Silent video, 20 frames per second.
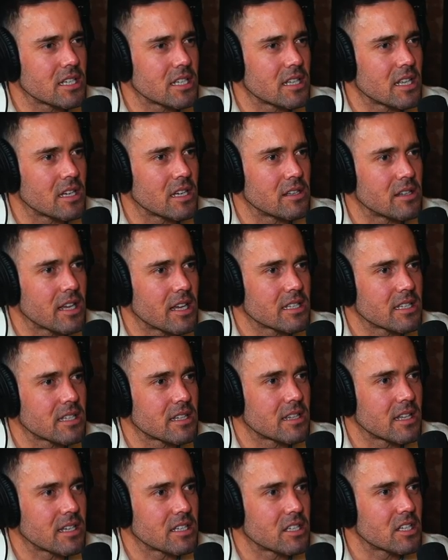it though? That's the
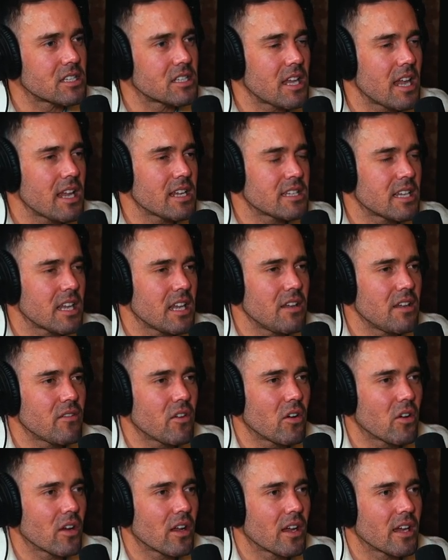thing. So say you've
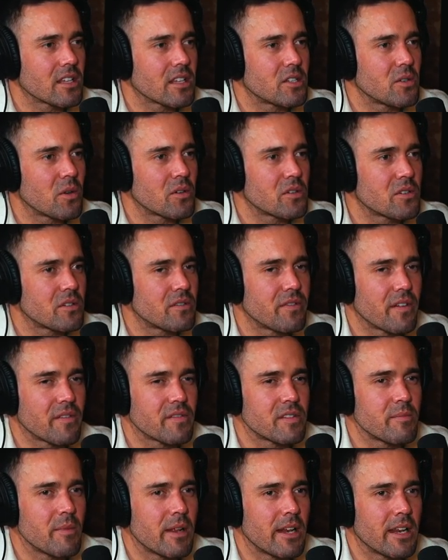got like
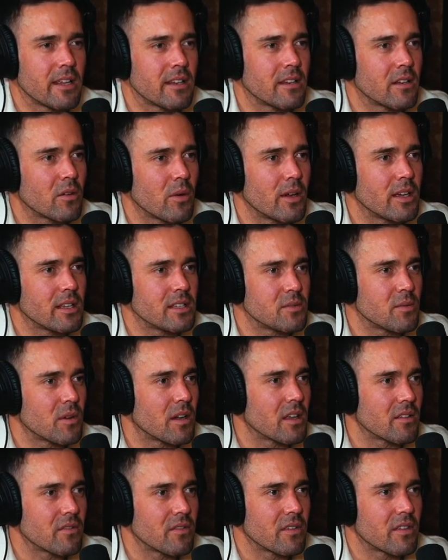250 million quids
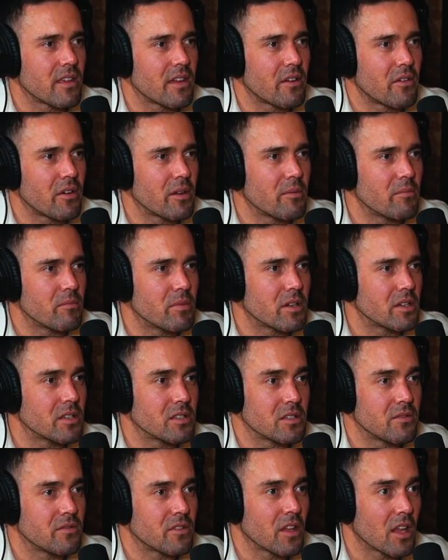worth of Ethereum
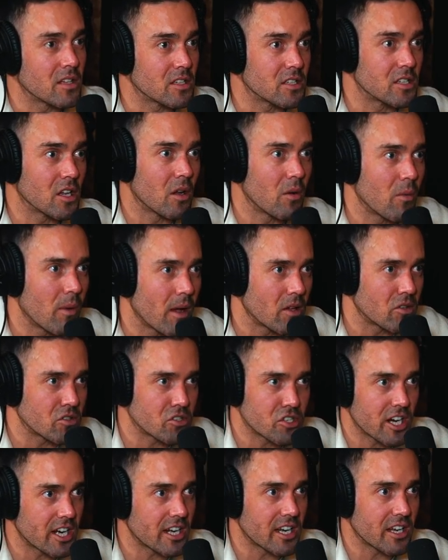because you've done so well
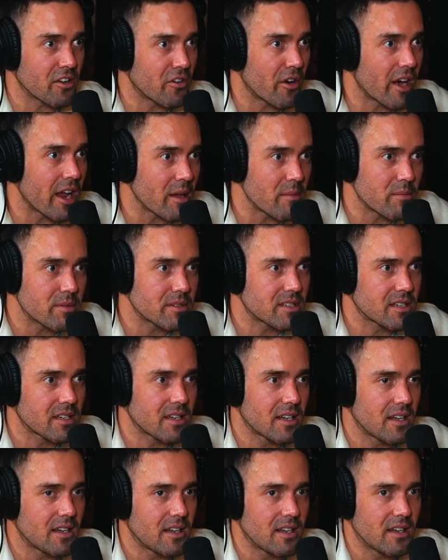trading your apes.
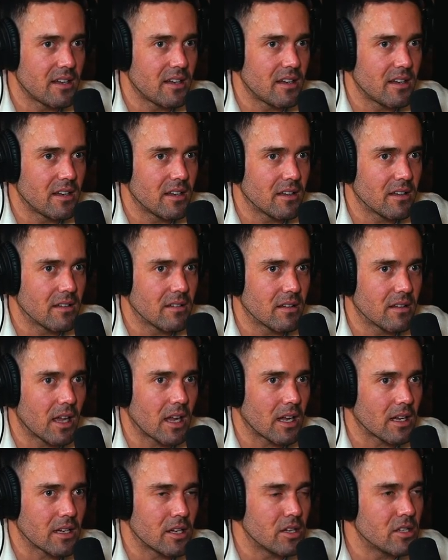
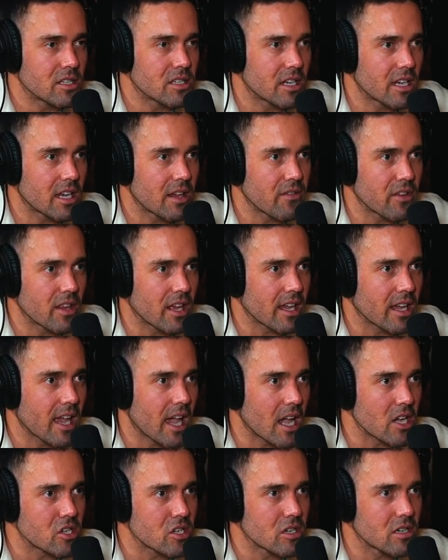Like, who's going to give you that
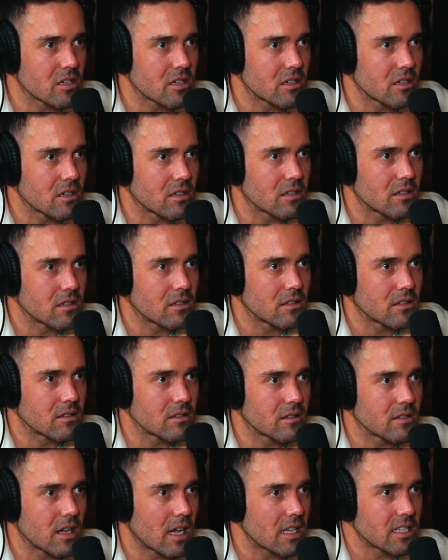cash?
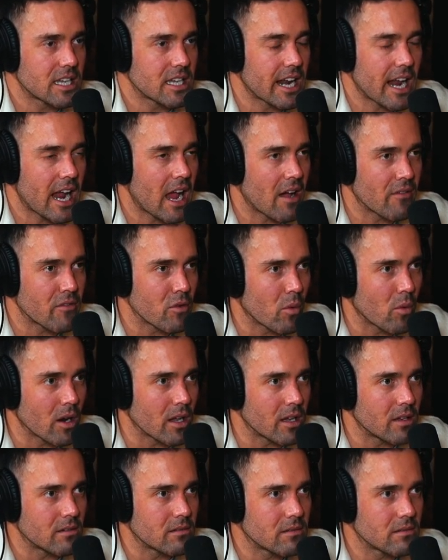How do you get it out of your wallet?